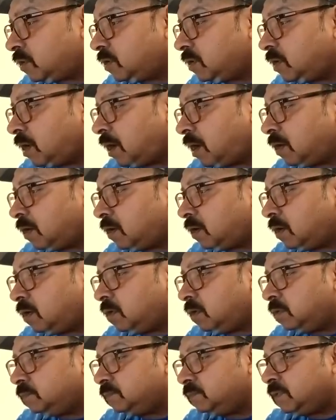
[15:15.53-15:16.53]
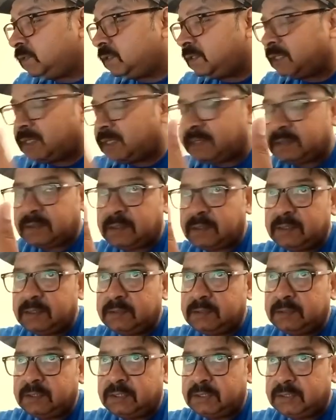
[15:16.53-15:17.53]
are, where
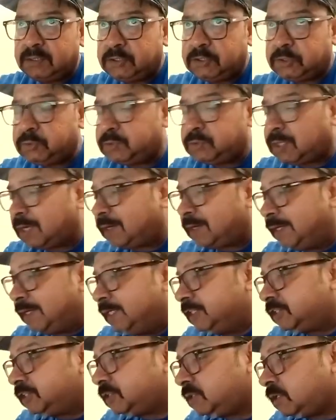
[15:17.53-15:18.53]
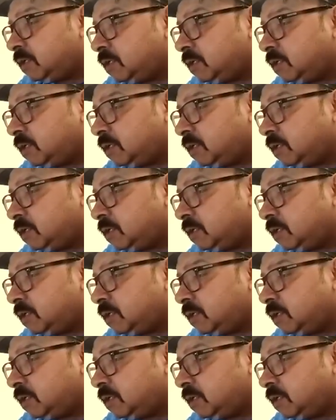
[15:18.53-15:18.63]
the issues are raised,